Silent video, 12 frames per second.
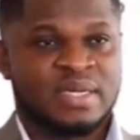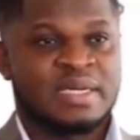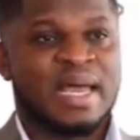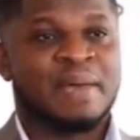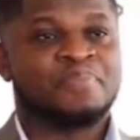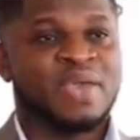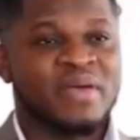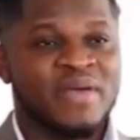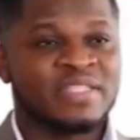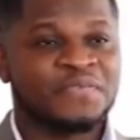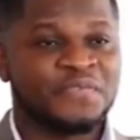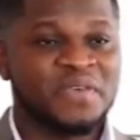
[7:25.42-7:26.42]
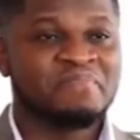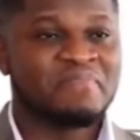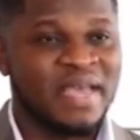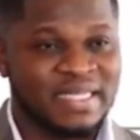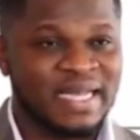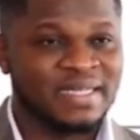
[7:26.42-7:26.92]
The appearance fee
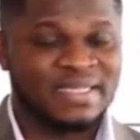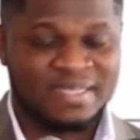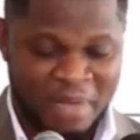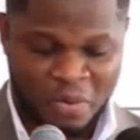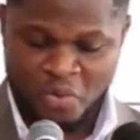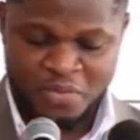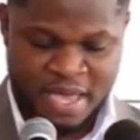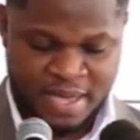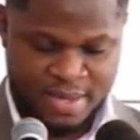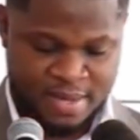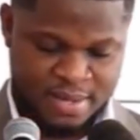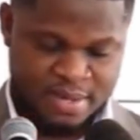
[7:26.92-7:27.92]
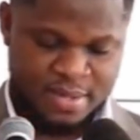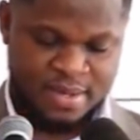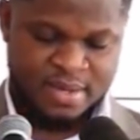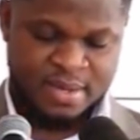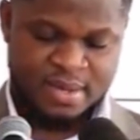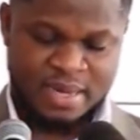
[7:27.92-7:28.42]
merchant Bawumia
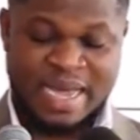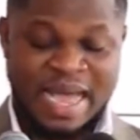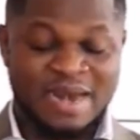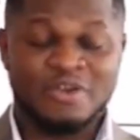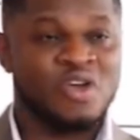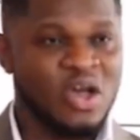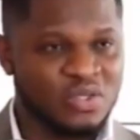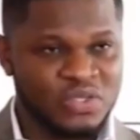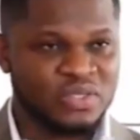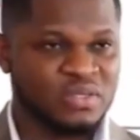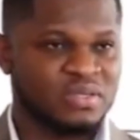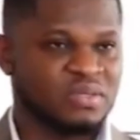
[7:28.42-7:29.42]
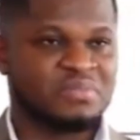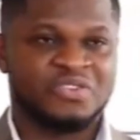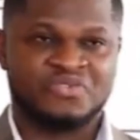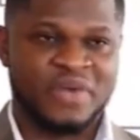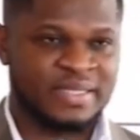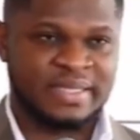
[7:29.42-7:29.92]
cannot be
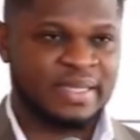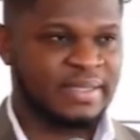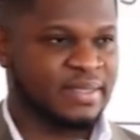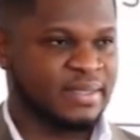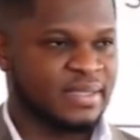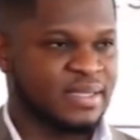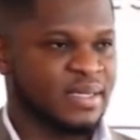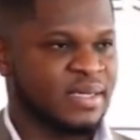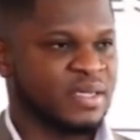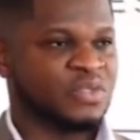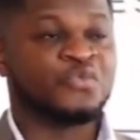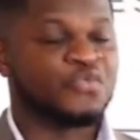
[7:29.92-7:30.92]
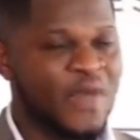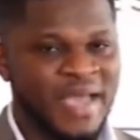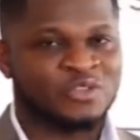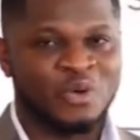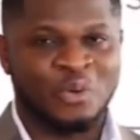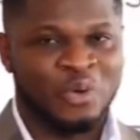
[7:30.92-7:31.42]
trusted to
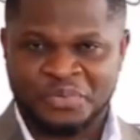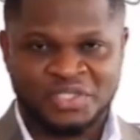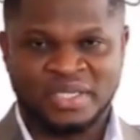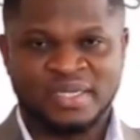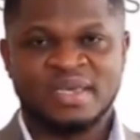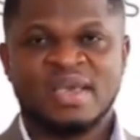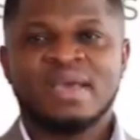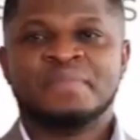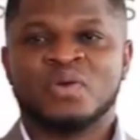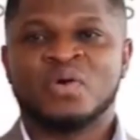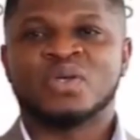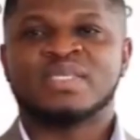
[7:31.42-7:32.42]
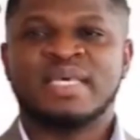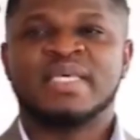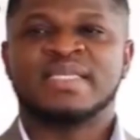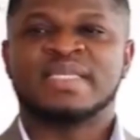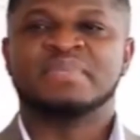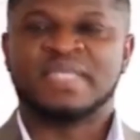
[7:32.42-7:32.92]
fight corruption because he
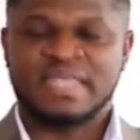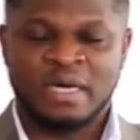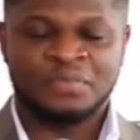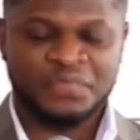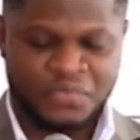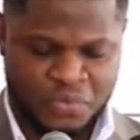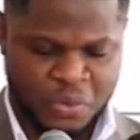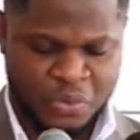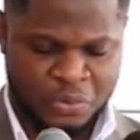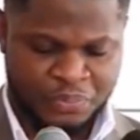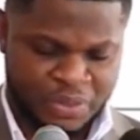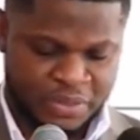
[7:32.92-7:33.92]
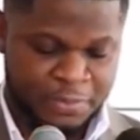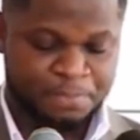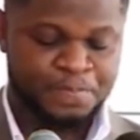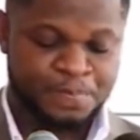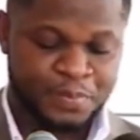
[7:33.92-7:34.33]
is himself corrupt.